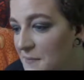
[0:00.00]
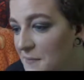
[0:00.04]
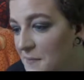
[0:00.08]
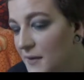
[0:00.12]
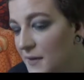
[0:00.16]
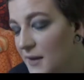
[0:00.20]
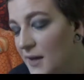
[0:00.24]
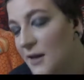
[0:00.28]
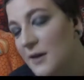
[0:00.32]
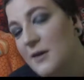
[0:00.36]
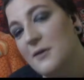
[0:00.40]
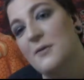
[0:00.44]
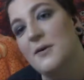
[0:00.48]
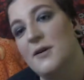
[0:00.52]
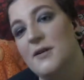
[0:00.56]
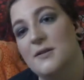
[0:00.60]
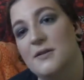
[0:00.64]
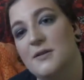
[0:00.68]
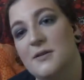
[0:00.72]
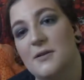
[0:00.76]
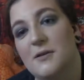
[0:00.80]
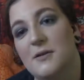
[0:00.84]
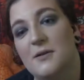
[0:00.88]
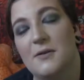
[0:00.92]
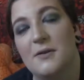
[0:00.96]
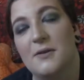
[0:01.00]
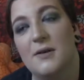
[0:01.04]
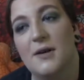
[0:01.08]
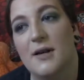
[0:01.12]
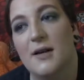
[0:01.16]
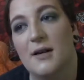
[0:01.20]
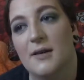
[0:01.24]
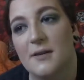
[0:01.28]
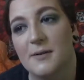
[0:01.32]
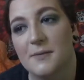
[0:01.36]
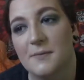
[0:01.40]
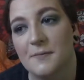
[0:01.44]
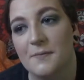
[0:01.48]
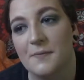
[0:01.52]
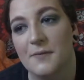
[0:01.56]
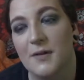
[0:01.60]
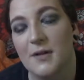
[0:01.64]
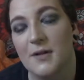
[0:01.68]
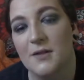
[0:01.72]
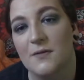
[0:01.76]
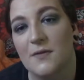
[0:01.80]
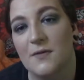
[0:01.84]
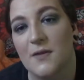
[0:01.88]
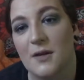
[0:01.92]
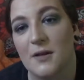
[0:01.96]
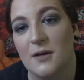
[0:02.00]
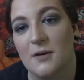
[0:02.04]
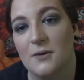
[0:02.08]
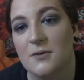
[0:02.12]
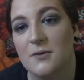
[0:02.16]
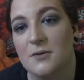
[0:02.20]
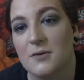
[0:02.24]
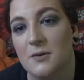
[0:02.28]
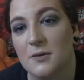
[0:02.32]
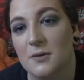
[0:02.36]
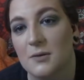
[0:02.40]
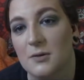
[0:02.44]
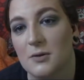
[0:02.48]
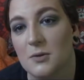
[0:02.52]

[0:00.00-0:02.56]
Anyway, so this video is going